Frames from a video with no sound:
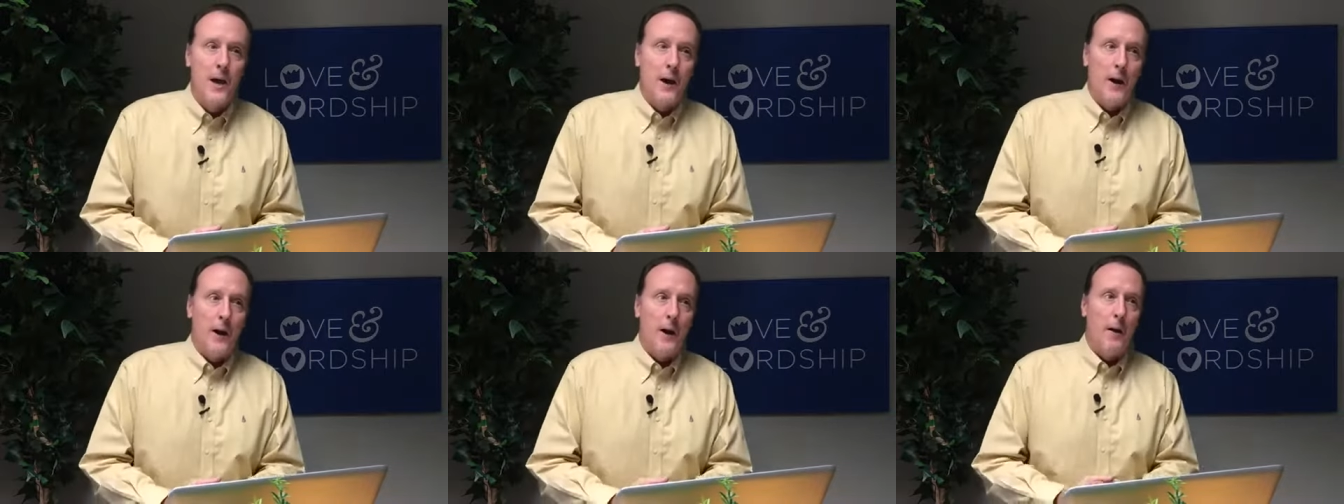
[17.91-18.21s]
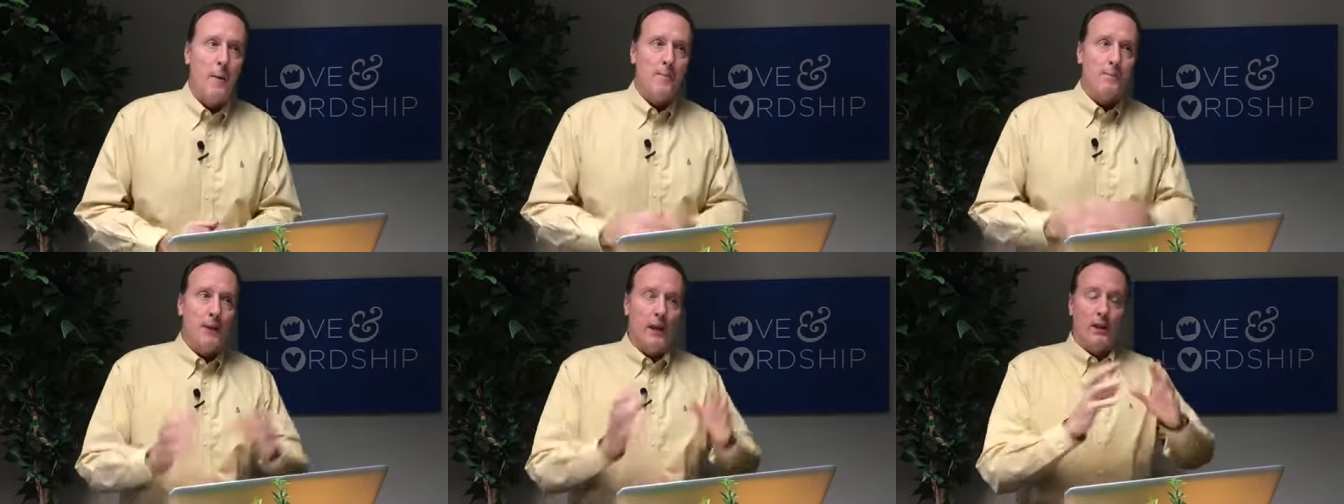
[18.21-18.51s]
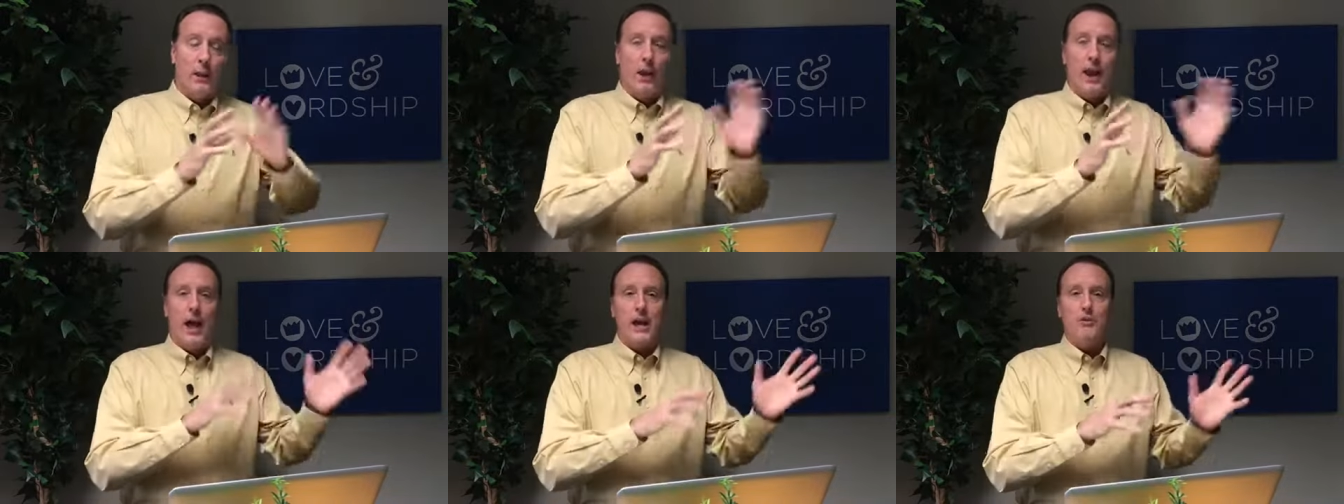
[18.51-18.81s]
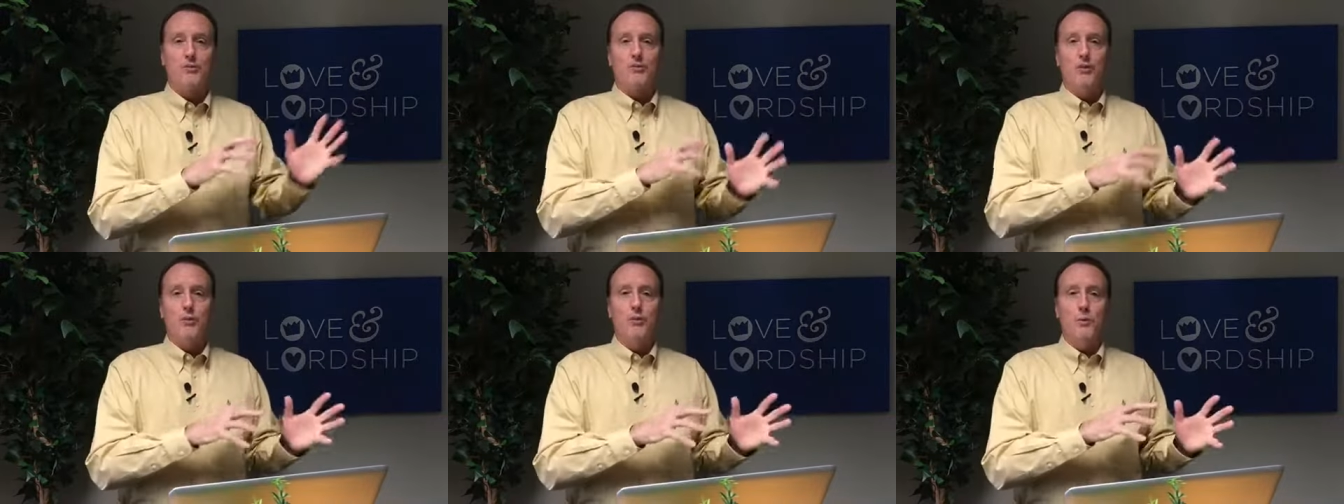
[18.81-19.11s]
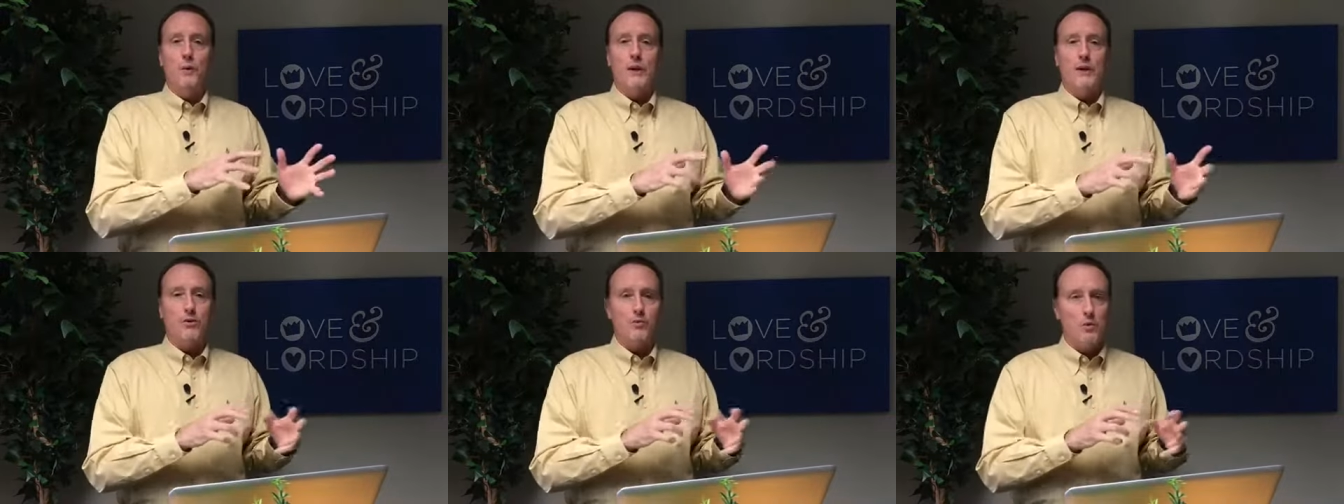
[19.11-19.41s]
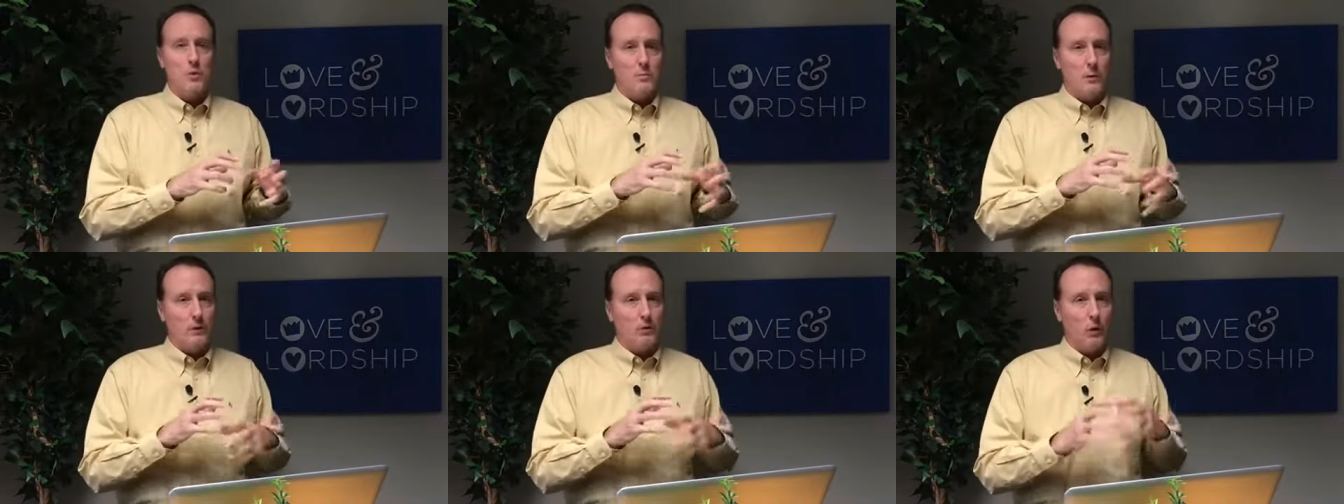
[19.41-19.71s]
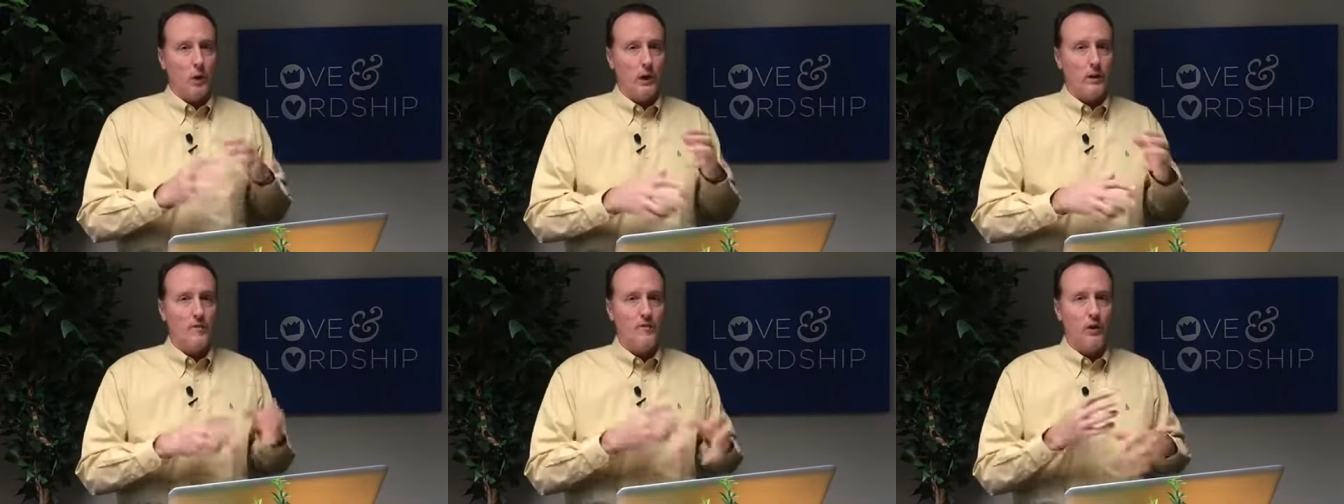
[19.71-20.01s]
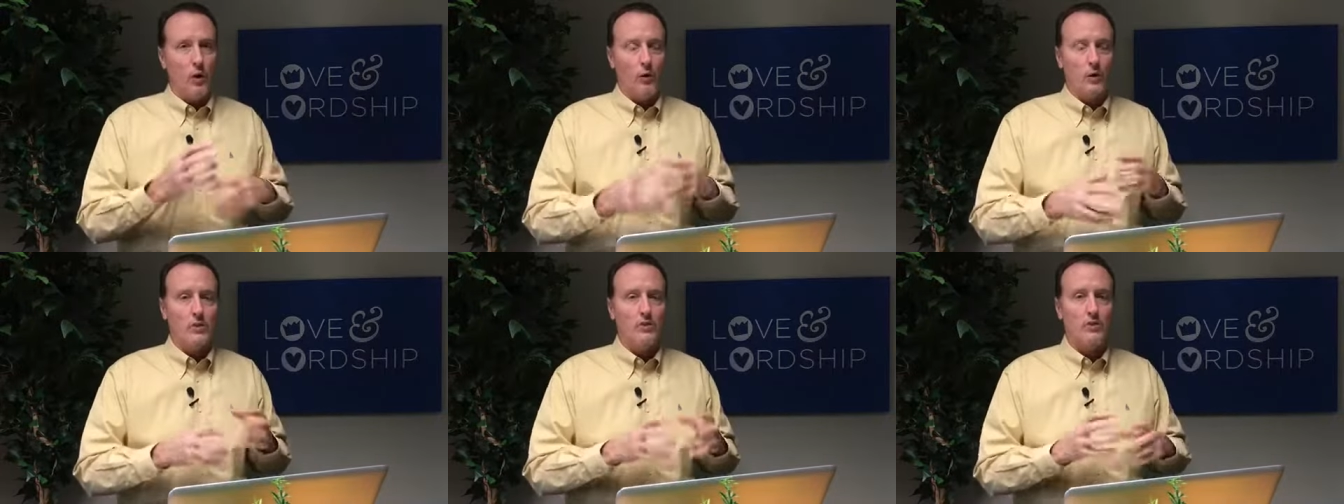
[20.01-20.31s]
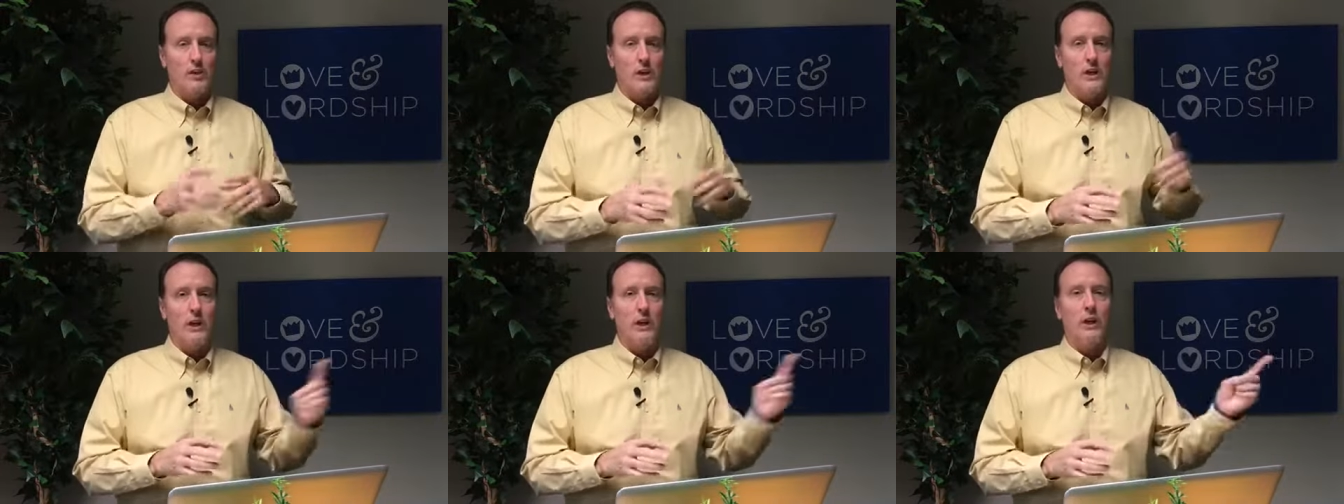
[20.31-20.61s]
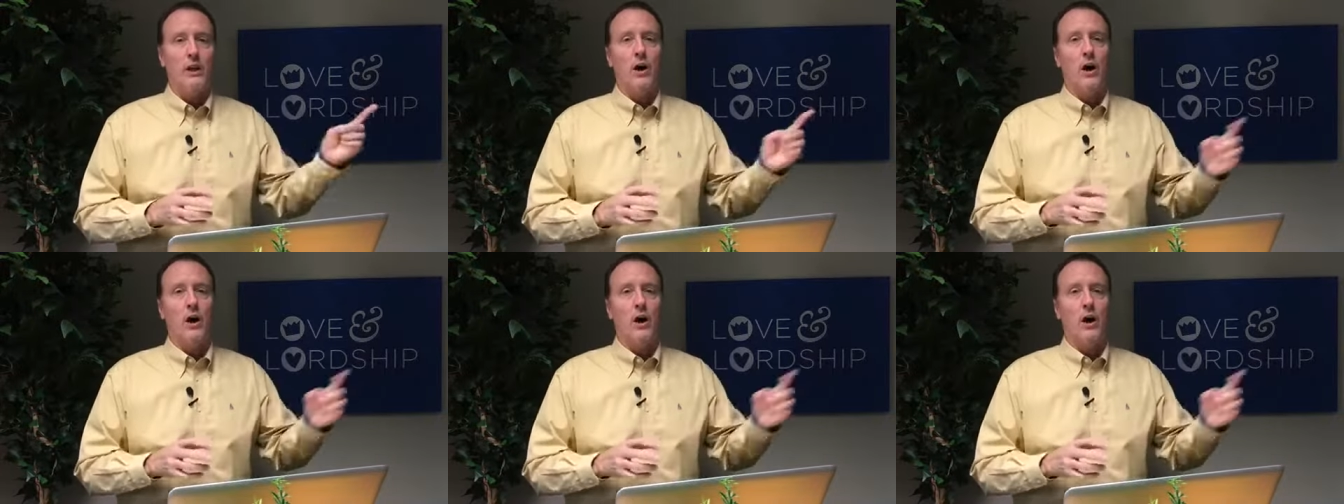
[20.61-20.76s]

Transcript: Um, now the last few weeks we've been really focusing in